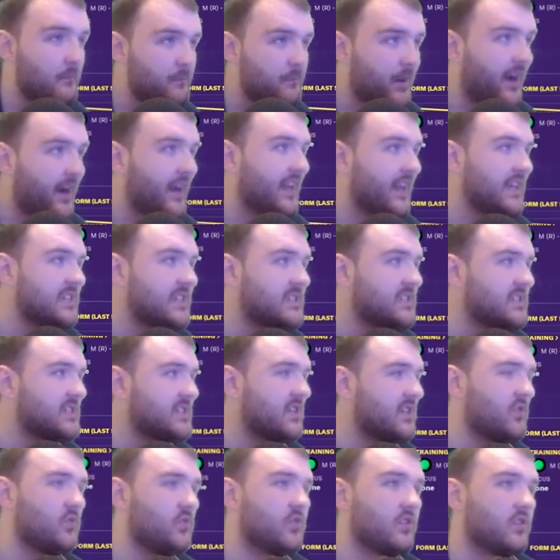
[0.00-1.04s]
but he's
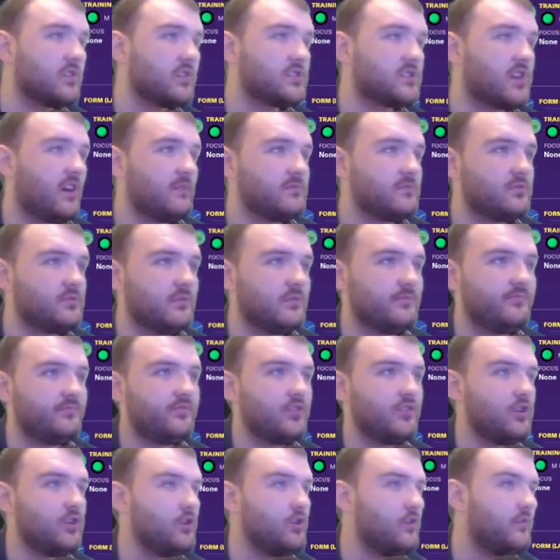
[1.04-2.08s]
still got time to
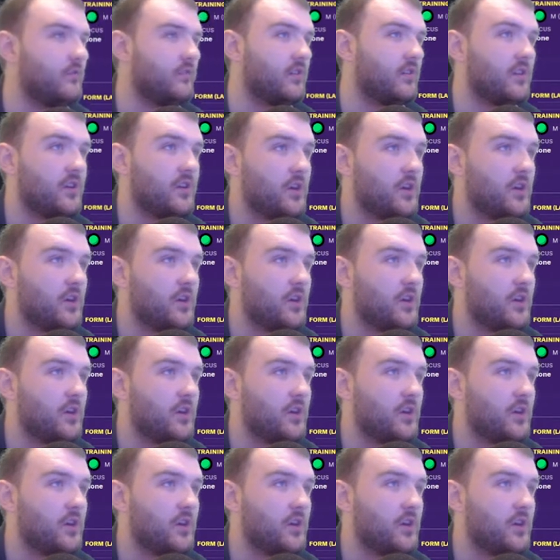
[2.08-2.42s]
improve.